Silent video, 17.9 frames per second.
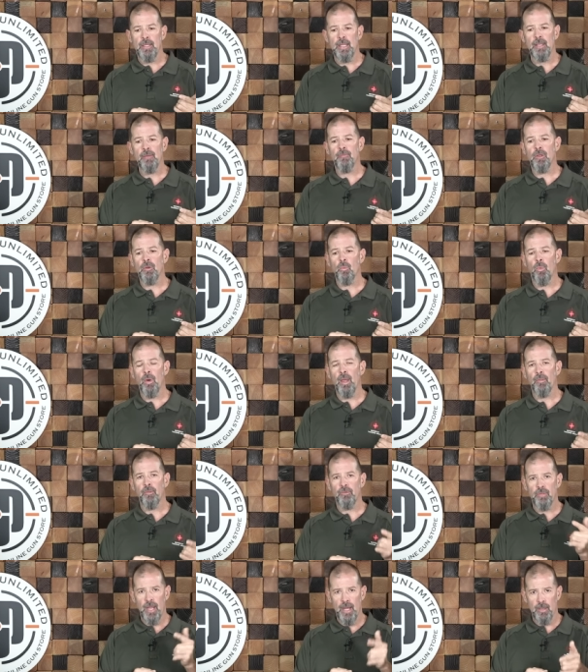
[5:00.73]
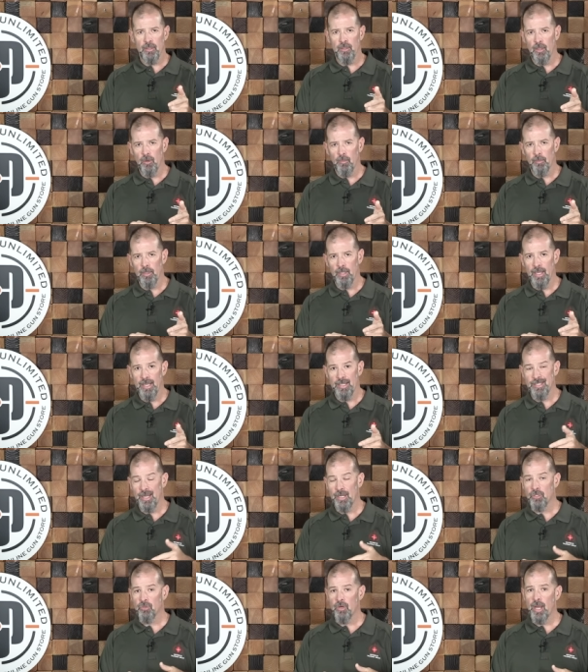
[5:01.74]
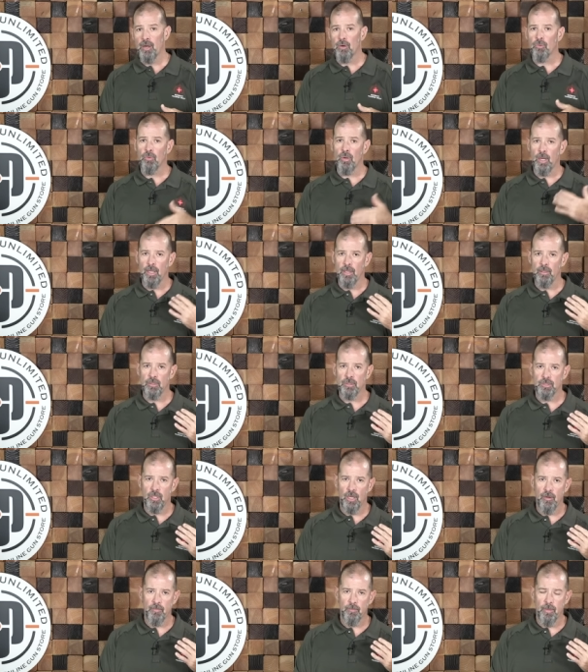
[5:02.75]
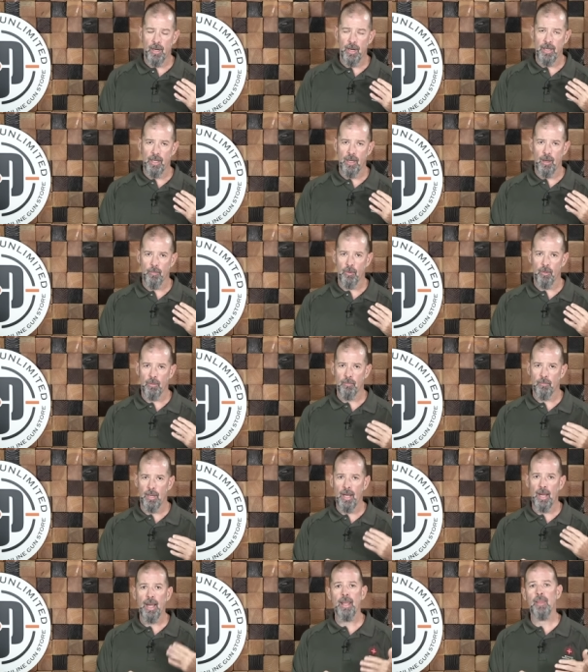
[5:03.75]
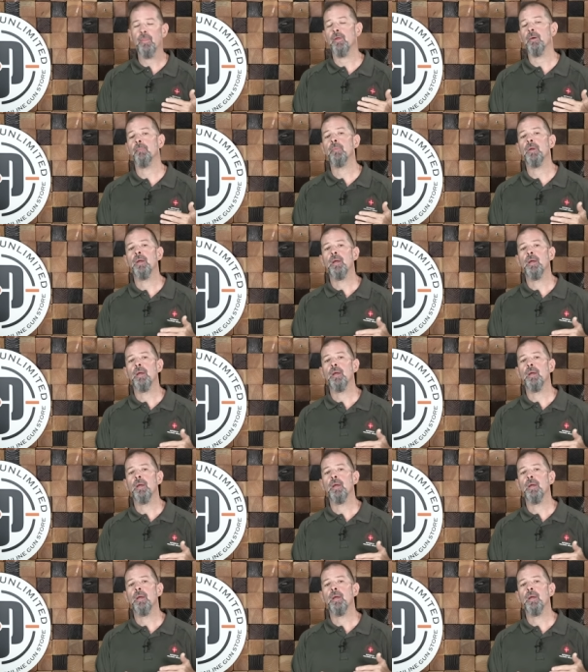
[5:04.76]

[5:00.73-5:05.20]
even with standalone plates, I try to run soft body armor behind them